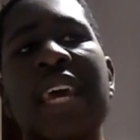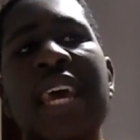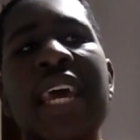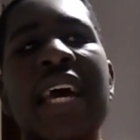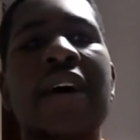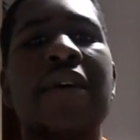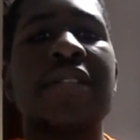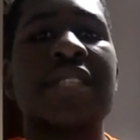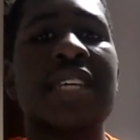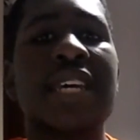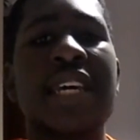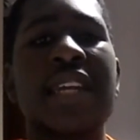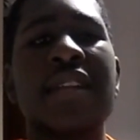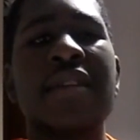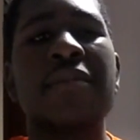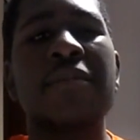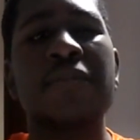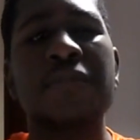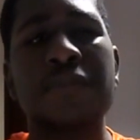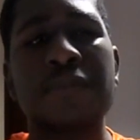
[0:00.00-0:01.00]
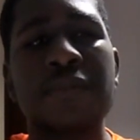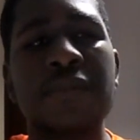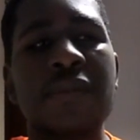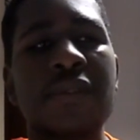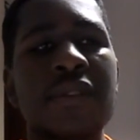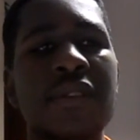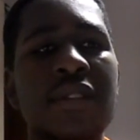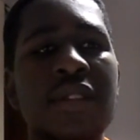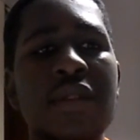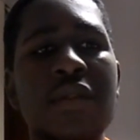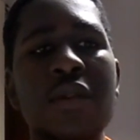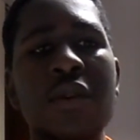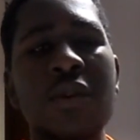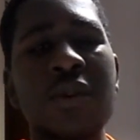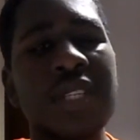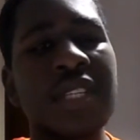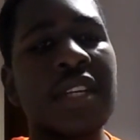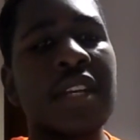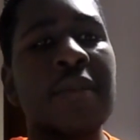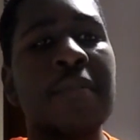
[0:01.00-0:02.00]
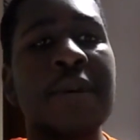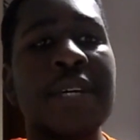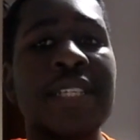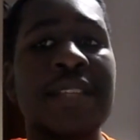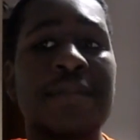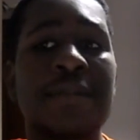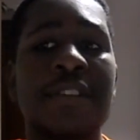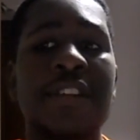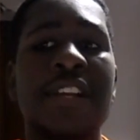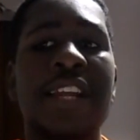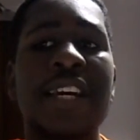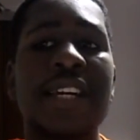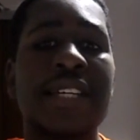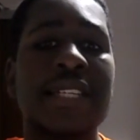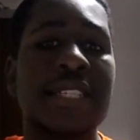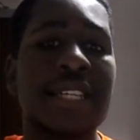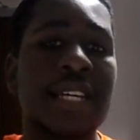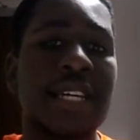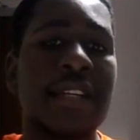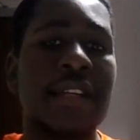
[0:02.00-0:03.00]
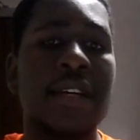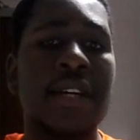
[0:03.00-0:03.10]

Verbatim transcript: eight out of ten. Wasn't the best episode, like I said.